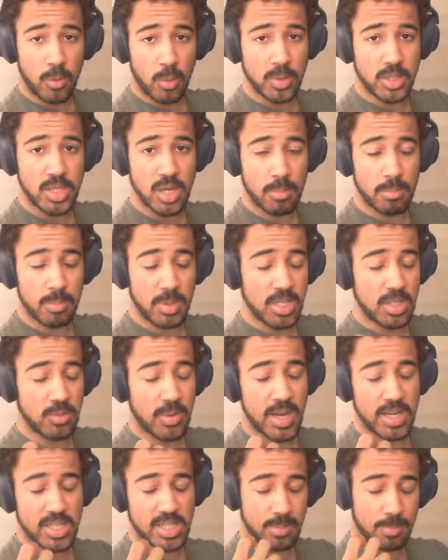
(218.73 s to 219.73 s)
we jump into
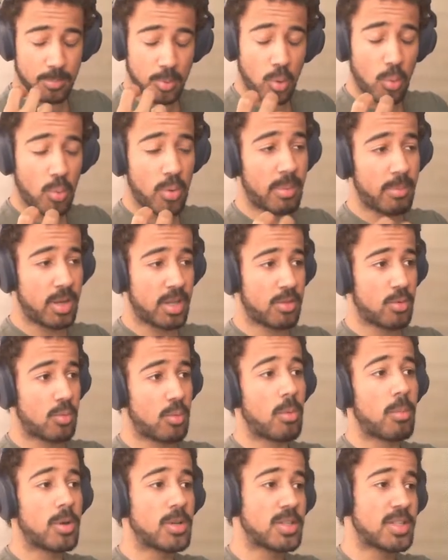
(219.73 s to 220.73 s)
actually programming the
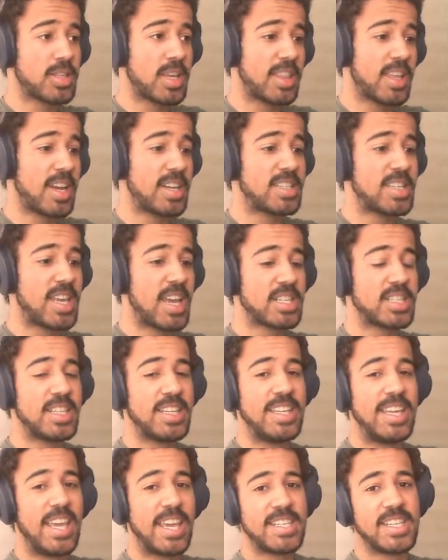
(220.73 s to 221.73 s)
robots, and that is actually
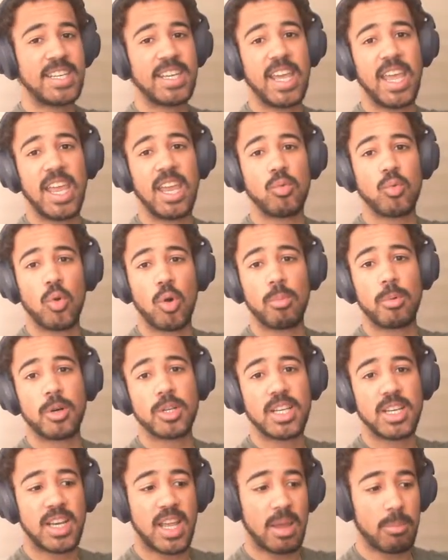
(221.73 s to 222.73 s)
getting a
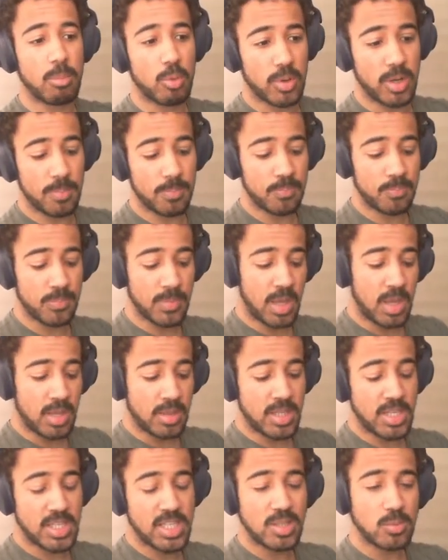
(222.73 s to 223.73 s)
robot library.
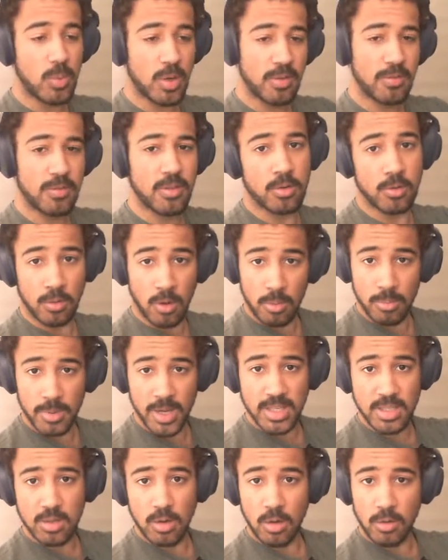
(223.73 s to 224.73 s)
This is one of the
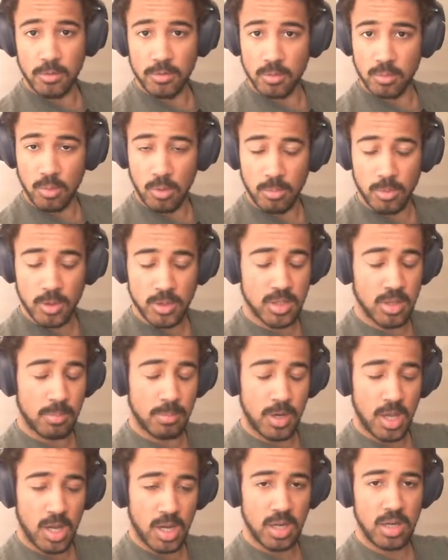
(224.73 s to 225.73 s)
drawbacks of the robots
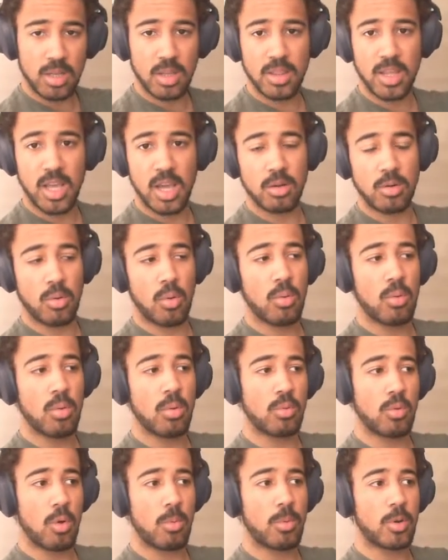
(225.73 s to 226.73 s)
plugin. There are no
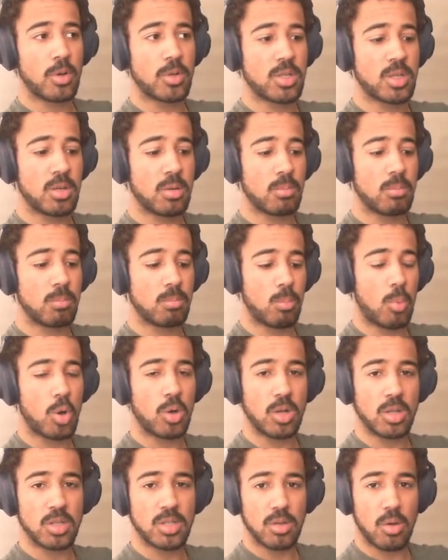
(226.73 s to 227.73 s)
robot
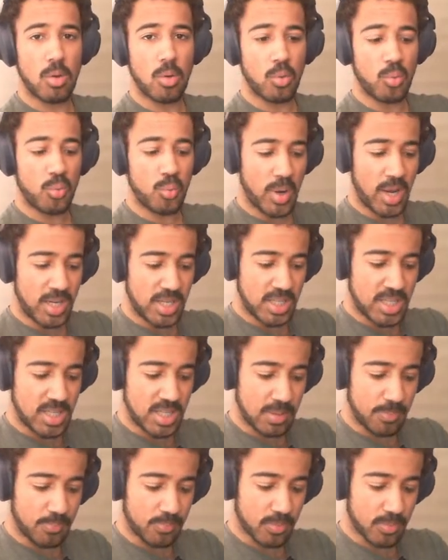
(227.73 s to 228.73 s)
models already